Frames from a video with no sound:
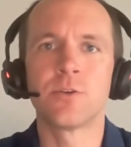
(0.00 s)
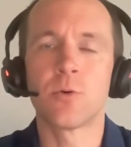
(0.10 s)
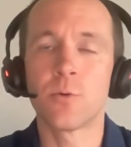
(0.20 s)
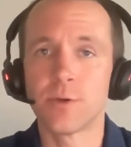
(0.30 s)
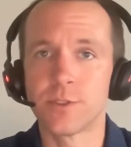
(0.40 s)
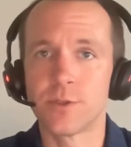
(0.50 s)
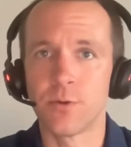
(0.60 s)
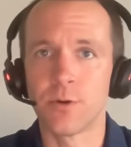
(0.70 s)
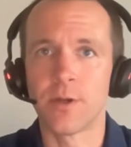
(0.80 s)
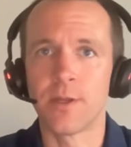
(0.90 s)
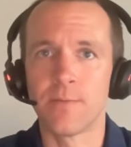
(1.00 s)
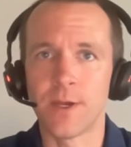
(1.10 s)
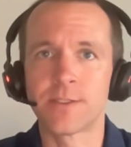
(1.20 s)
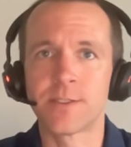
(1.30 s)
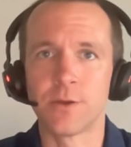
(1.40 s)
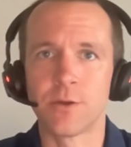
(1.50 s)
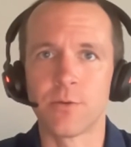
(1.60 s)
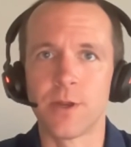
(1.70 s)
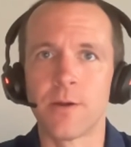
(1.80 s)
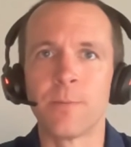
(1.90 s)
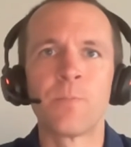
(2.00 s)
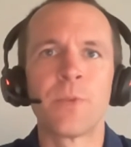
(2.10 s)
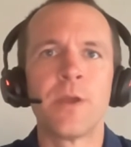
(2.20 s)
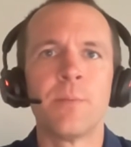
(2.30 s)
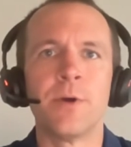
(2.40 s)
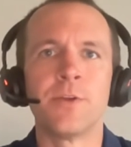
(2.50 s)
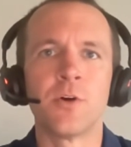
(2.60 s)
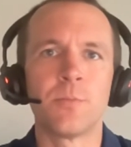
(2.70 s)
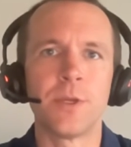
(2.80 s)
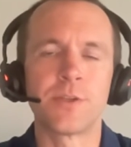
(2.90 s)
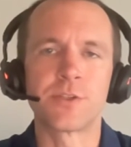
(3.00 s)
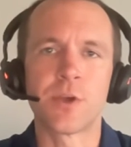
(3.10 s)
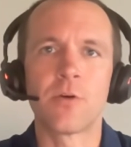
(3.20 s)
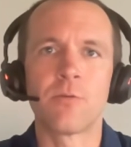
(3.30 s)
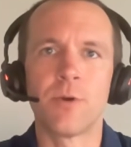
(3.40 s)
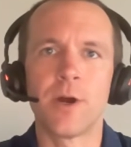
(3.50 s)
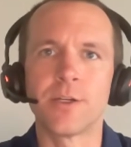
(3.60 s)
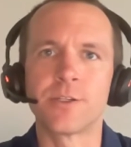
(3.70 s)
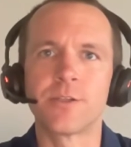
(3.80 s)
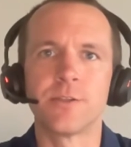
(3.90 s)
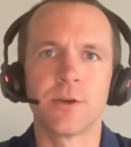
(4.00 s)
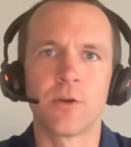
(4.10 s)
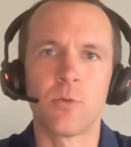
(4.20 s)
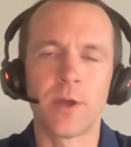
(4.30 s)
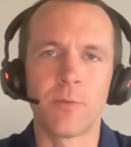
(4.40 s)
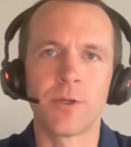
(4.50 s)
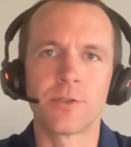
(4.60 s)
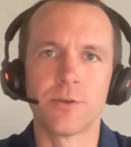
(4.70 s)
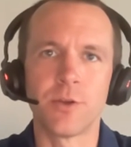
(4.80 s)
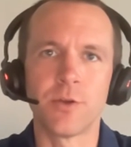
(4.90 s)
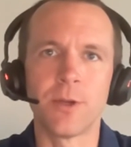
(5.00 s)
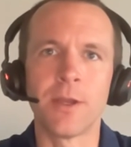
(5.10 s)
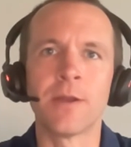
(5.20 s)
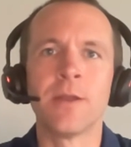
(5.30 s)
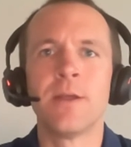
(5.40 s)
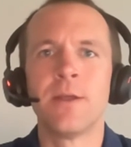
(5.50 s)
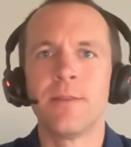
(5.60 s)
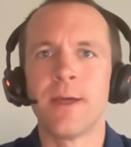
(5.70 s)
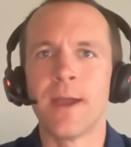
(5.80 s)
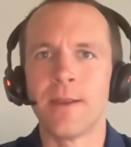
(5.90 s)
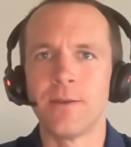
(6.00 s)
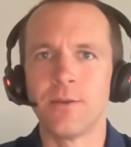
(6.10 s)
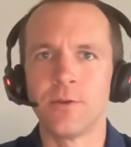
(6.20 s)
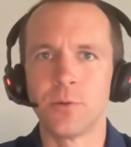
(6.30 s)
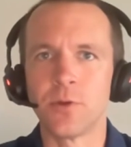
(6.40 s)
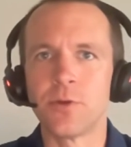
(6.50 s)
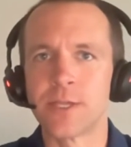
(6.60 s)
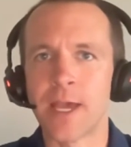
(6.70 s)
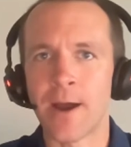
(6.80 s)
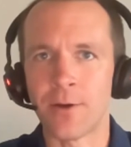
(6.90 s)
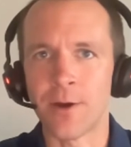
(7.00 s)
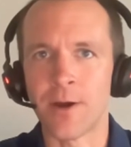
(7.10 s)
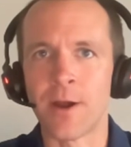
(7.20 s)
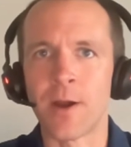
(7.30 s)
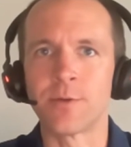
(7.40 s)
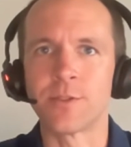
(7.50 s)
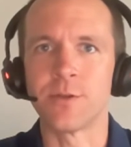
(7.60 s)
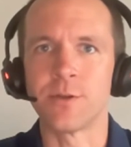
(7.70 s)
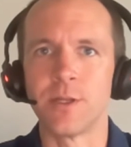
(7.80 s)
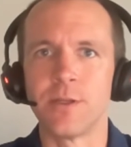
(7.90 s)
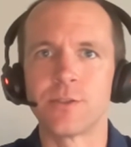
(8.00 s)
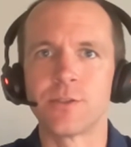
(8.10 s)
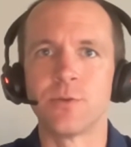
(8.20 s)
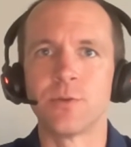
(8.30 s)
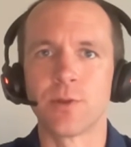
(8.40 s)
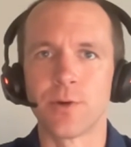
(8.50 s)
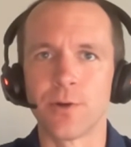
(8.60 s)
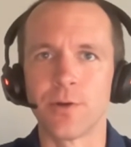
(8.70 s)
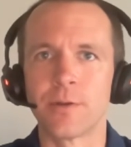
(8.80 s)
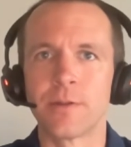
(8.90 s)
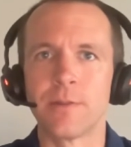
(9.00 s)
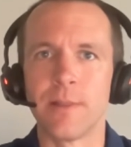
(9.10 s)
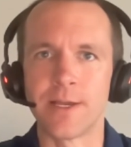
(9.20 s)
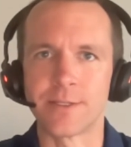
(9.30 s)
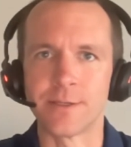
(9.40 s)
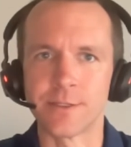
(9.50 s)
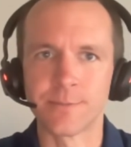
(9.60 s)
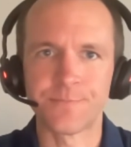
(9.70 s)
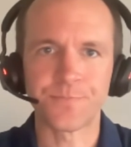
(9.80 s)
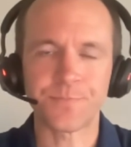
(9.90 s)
towards your investing career, but don't be so rushed to quit what you're doing that you lose out on opportunities to learn lessons.